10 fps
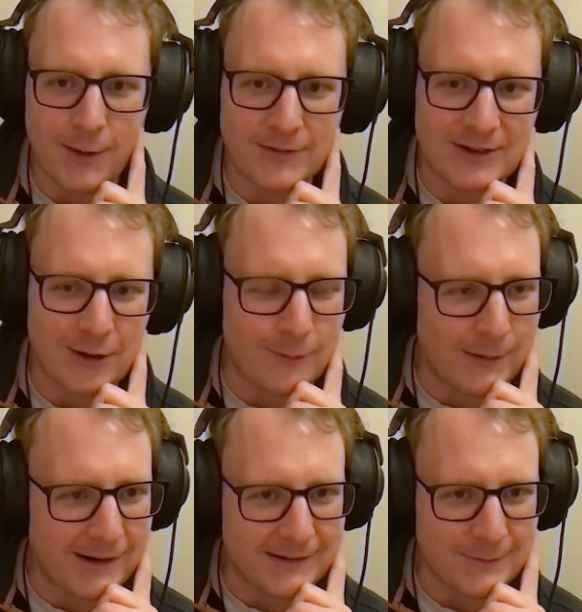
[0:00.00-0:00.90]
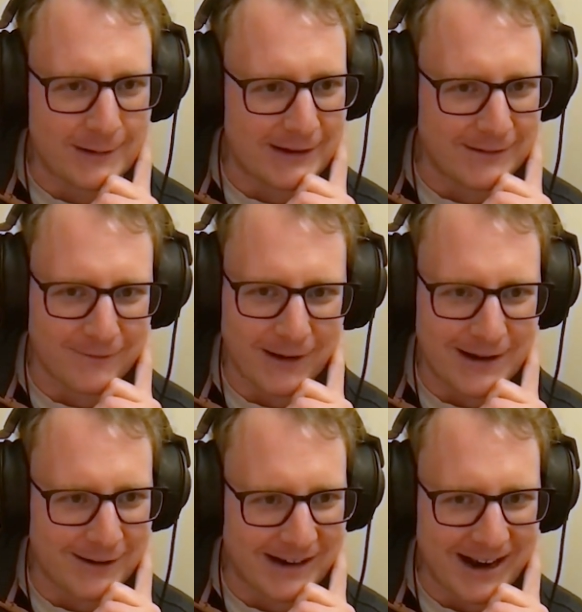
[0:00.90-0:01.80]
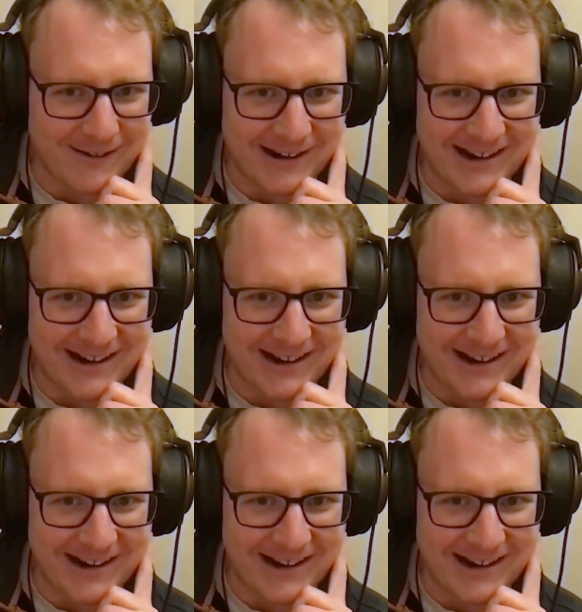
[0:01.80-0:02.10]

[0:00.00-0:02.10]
obscure bugs we couldn't find on our